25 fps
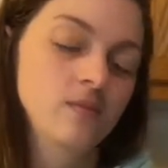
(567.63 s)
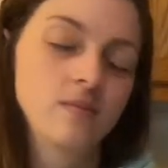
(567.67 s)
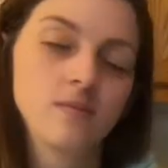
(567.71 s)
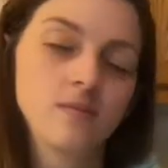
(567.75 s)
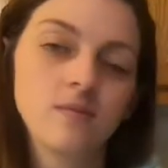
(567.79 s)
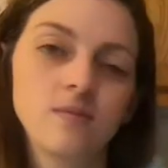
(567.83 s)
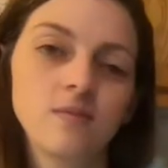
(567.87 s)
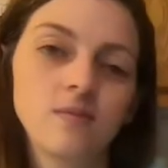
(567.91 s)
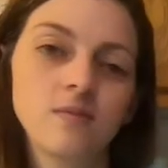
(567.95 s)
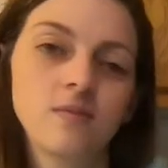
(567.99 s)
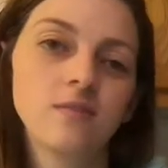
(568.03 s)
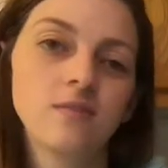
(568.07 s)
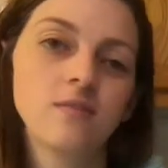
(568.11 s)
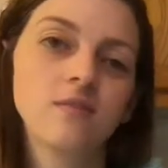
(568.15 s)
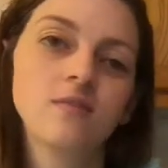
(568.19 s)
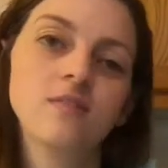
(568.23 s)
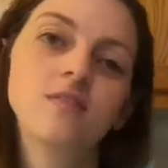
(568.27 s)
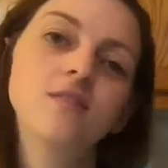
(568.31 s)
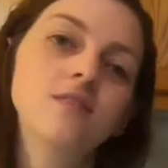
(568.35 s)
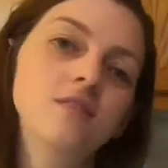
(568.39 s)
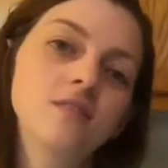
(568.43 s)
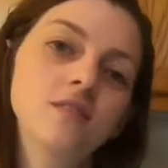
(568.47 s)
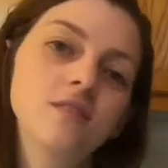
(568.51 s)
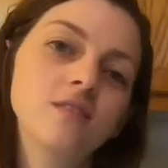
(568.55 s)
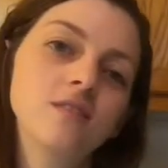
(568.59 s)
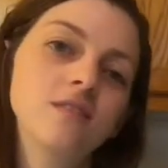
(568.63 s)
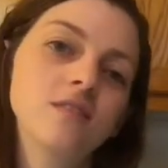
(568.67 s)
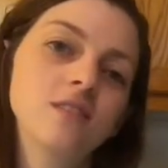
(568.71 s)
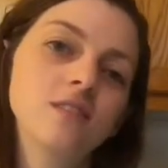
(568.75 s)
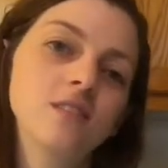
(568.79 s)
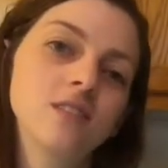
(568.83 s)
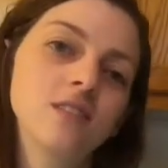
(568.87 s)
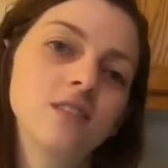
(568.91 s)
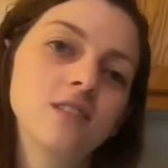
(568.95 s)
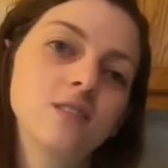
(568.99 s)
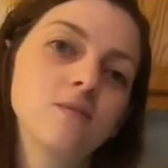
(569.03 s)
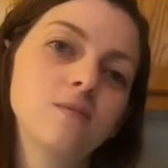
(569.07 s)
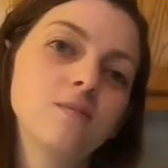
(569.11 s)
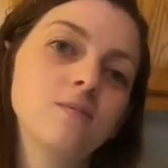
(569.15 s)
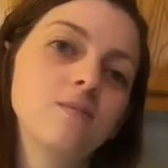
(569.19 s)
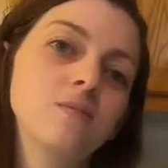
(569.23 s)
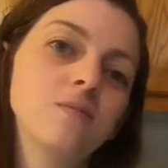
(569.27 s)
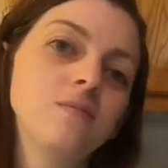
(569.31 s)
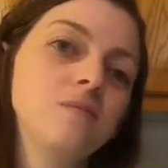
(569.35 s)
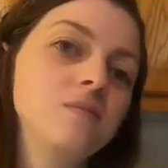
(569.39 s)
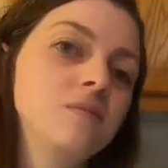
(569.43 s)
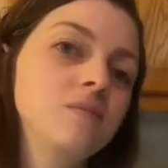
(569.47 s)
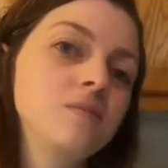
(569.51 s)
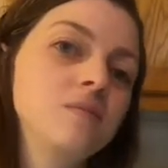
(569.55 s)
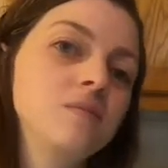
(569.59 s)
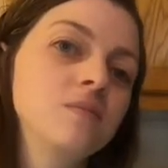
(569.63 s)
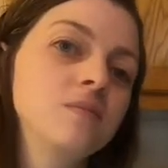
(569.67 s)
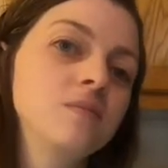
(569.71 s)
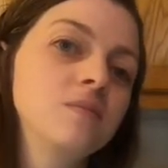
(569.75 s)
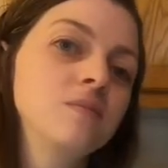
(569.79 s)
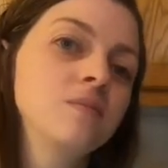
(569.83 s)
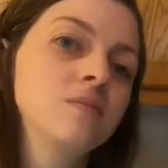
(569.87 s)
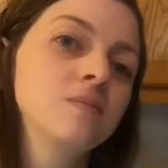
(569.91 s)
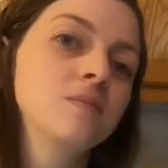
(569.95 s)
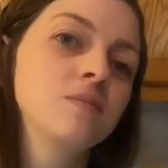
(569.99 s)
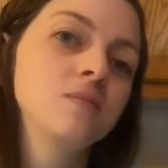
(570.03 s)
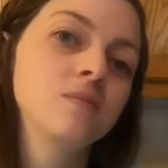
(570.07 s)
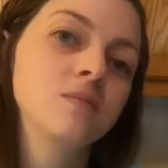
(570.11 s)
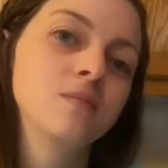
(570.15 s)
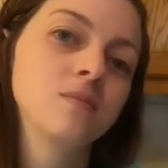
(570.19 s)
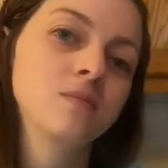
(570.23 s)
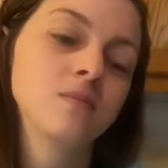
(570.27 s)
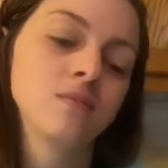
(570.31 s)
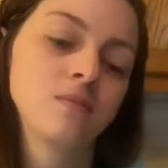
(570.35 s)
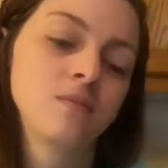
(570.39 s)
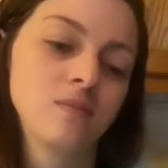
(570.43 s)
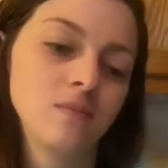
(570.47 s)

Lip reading: The person shown says nothing.